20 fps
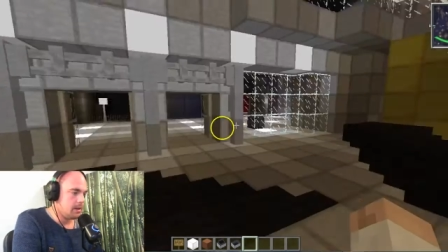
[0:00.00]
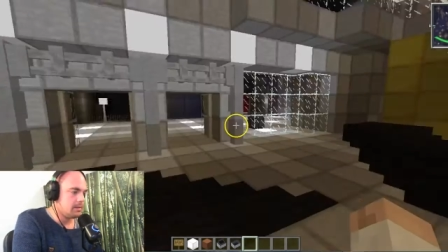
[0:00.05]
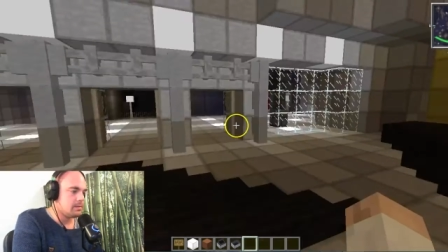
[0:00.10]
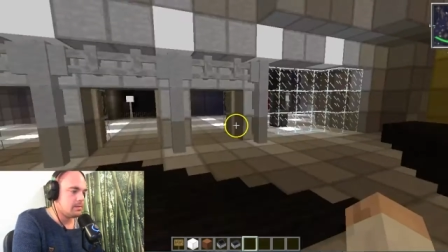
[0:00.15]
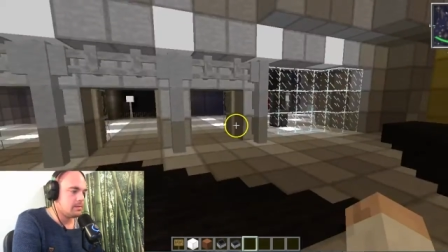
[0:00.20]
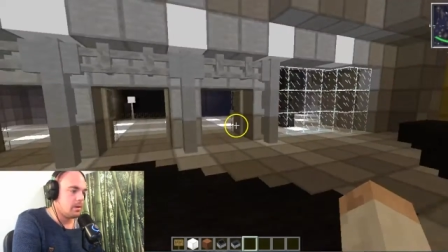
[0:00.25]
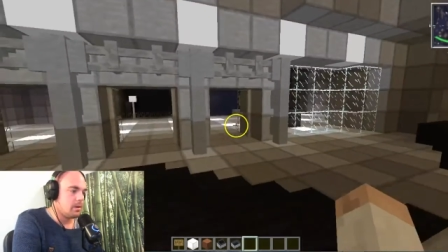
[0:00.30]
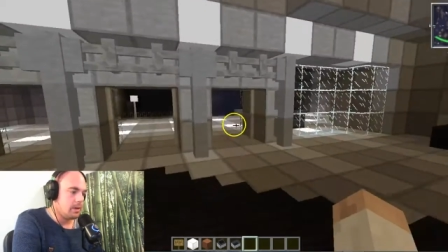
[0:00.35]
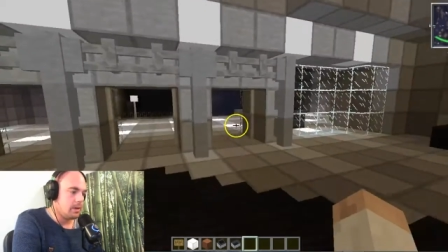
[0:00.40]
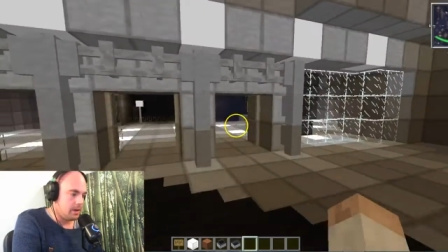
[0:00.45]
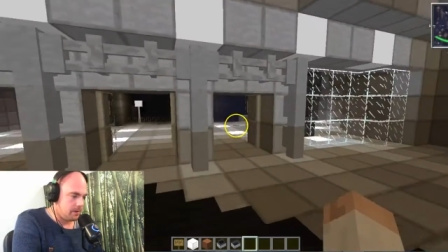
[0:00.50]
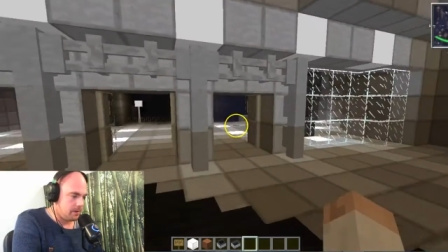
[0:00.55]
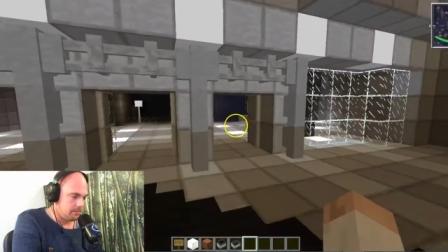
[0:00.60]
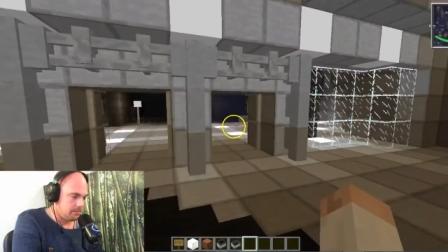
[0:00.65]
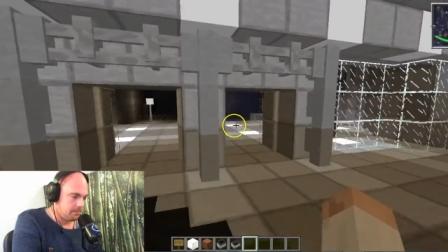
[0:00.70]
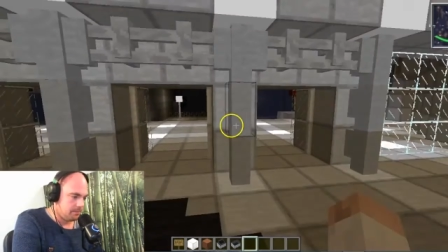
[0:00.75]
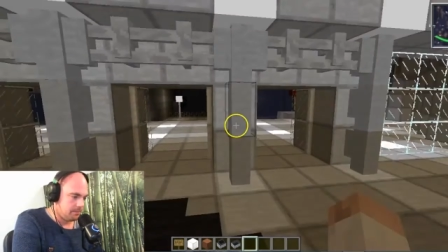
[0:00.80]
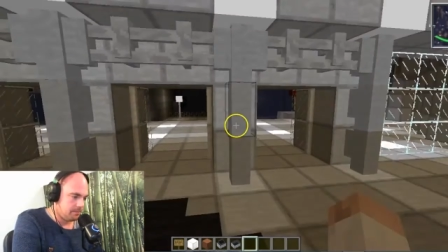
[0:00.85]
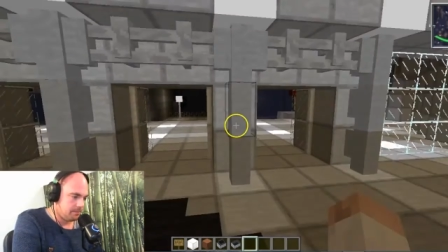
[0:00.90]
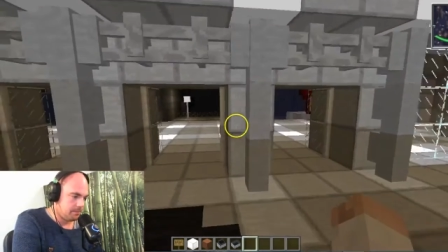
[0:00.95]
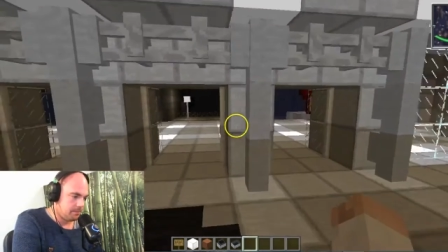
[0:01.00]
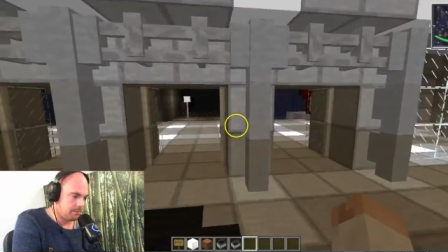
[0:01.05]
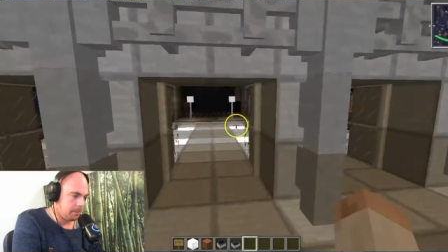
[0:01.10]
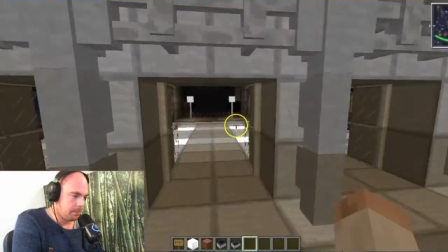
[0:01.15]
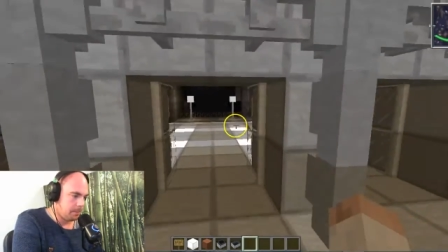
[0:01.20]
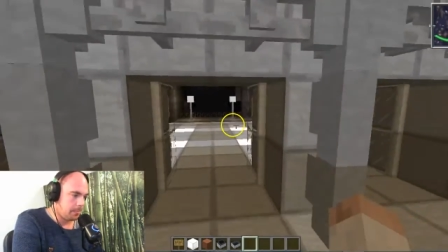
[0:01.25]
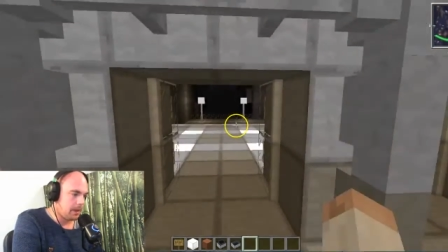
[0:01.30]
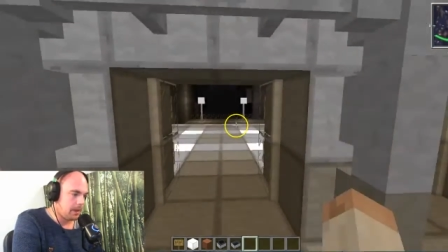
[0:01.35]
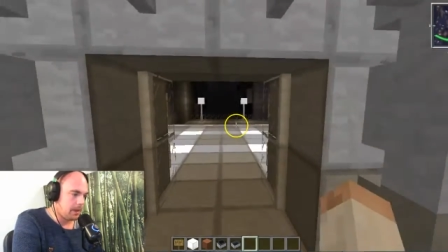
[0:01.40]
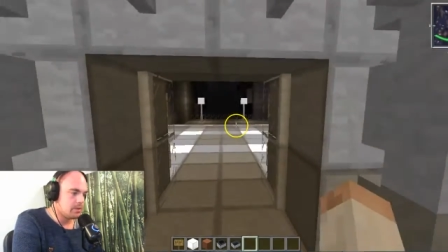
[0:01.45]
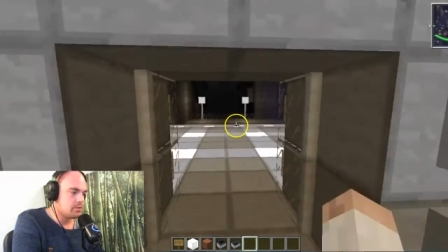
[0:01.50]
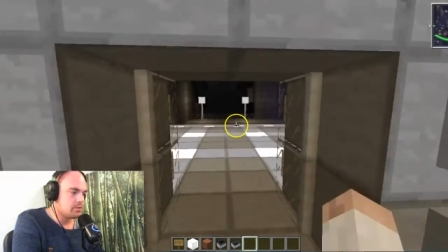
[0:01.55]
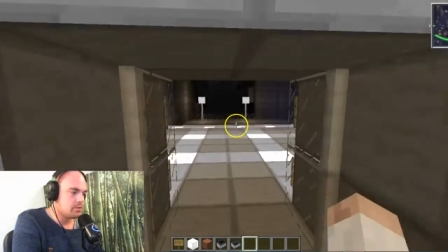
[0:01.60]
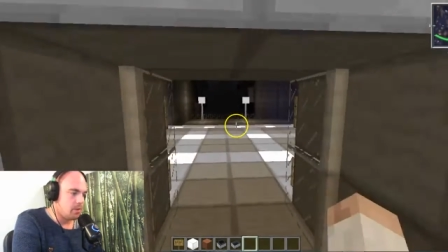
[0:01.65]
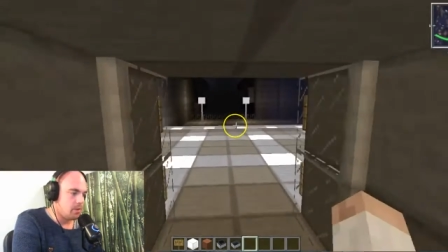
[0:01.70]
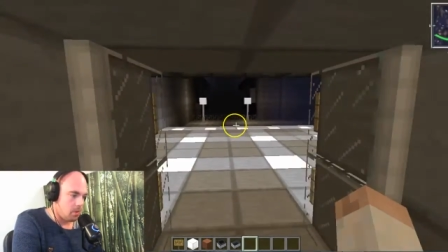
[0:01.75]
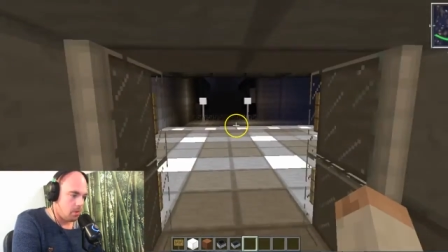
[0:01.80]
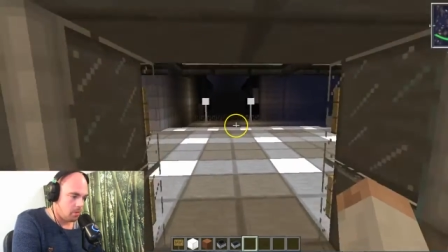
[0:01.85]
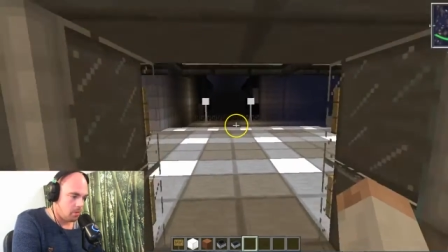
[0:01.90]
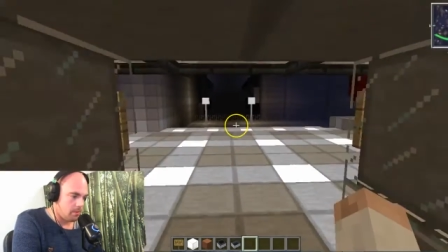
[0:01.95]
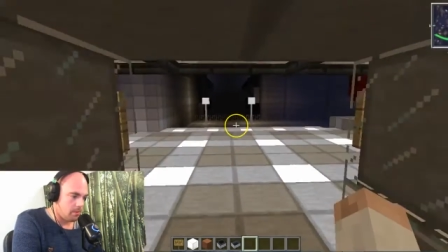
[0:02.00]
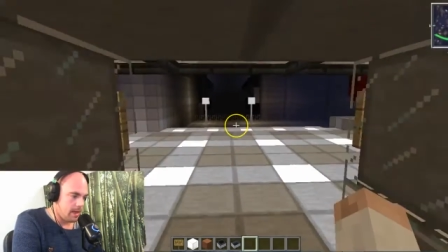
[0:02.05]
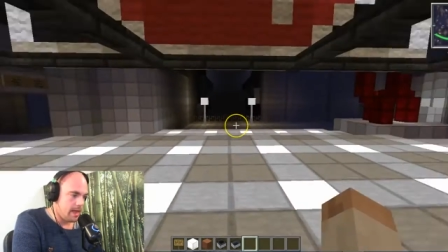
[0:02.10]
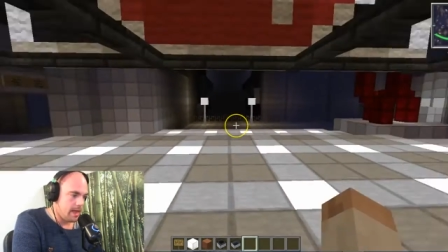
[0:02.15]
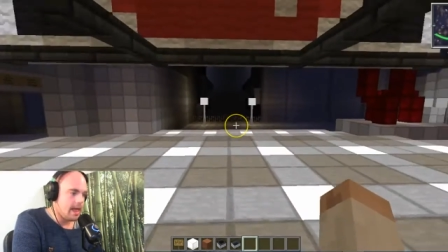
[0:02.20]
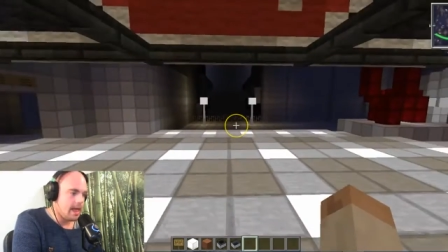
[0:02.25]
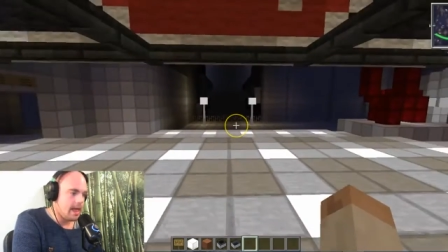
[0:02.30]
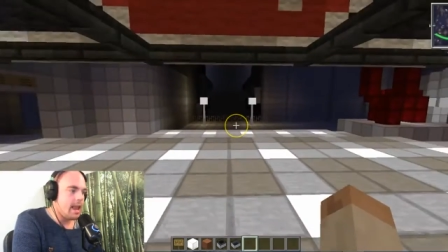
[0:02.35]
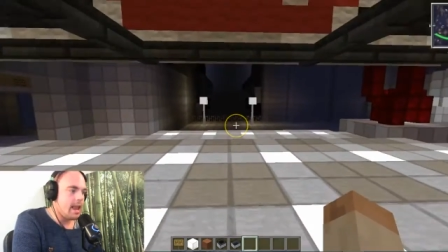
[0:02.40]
It's all here. So,